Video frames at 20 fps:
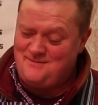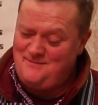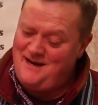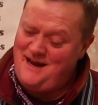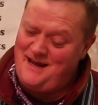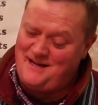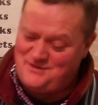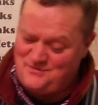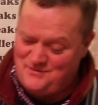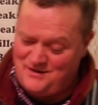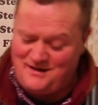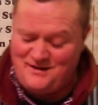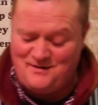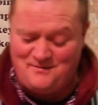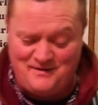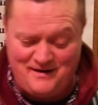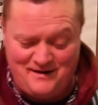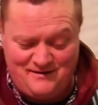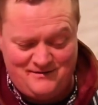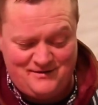me next week,
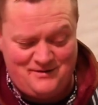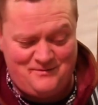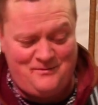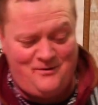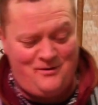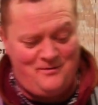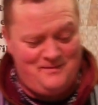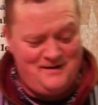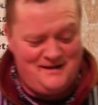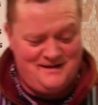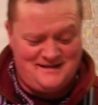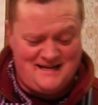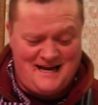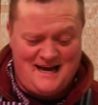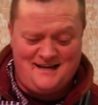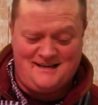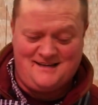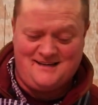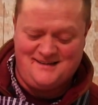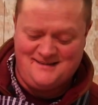they won't be as
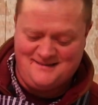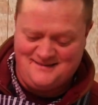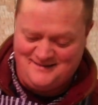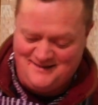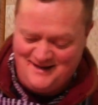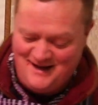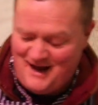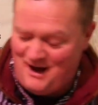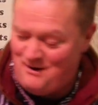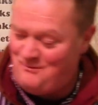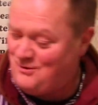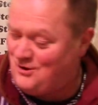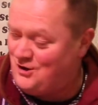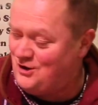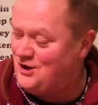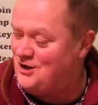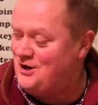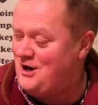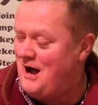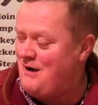hard. I were
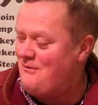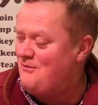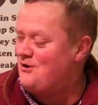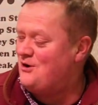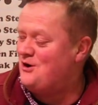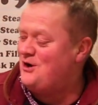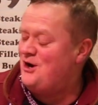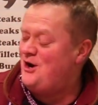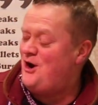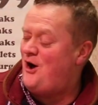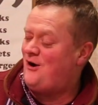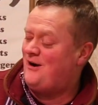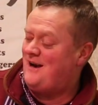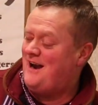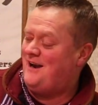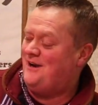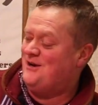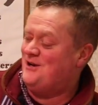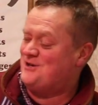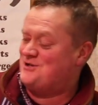gonna knock
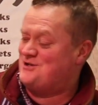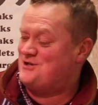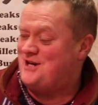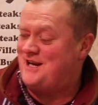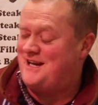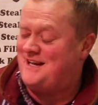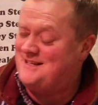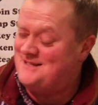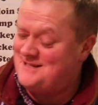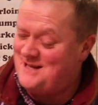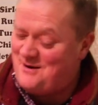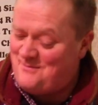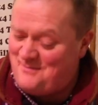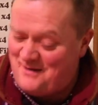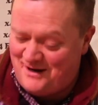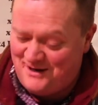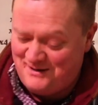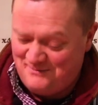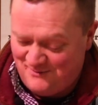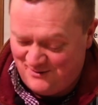Nando's chickens out, but
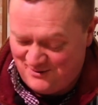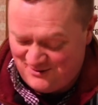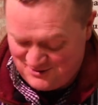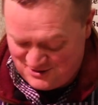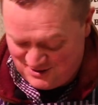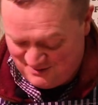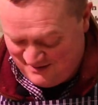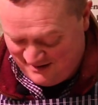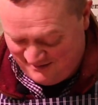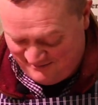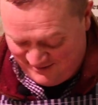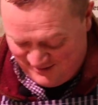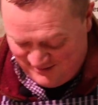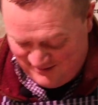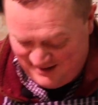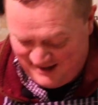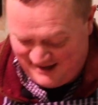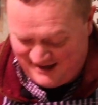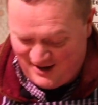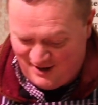I didn't want Jimmy having a
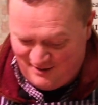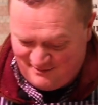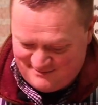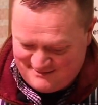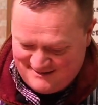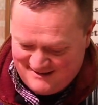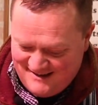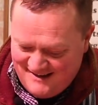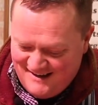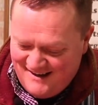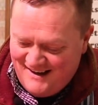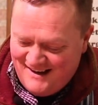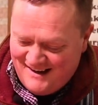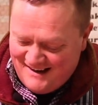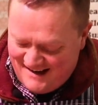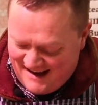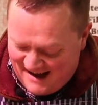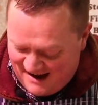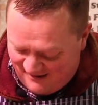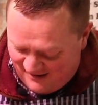week off.
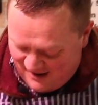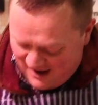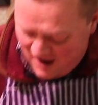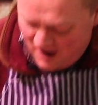Now,